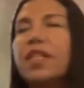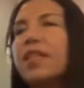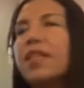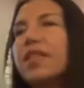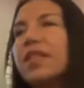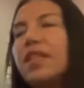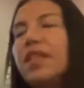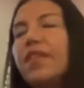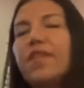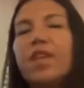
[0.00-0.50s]

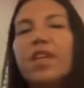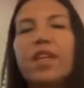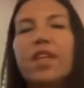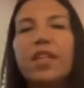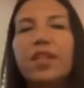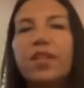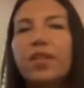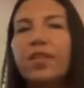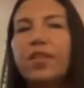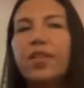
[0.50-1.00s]
and leaving
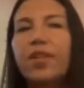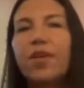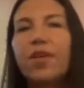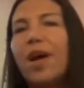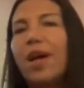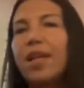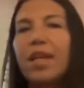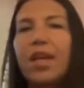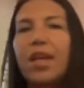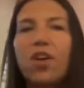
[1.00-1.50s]
and you know
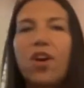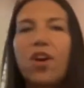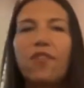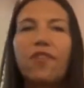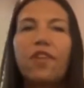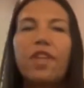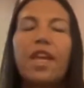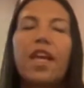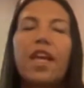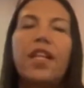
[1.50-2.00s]
on again off
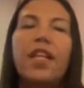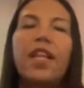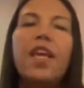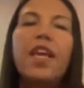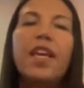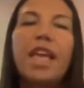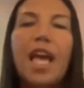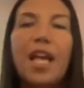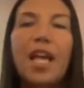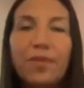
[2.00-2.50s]
again
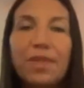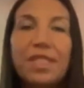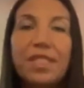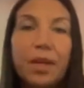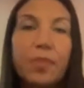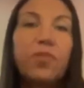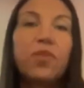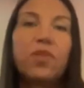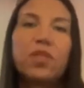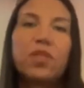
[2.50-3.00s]
can
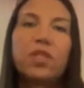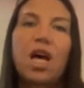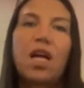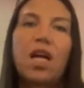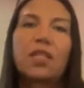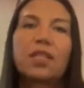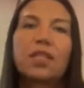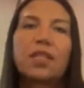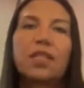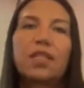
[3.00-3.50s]
resemble a
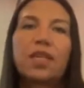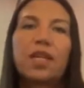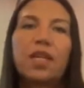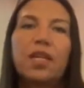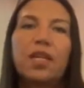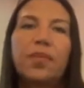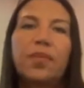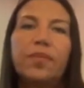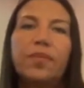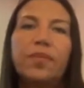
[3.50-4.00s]
toxic
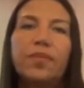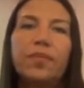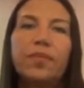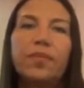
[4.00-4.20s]
um,